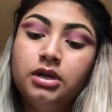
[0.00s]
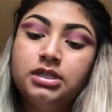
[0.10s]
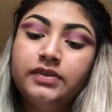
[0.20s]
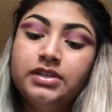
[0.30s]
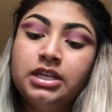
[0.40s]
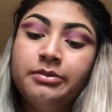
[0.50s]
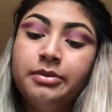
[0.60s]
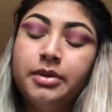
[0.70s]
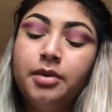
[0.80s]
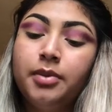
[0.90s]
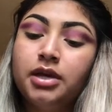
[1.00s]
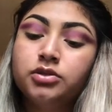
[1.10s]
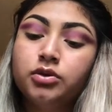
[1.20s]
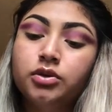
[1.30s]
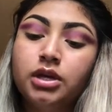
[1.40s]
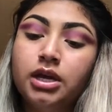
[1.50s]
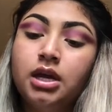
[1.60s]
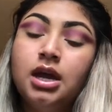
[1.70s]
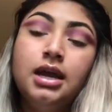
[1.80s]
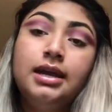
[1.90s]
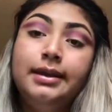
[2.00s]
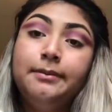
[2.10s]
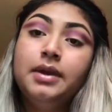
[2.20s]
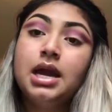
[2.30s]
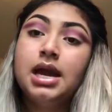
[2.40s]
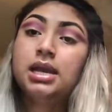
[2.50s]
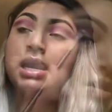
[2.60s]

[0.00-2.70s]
Este va a ser el primer paso de limpiar.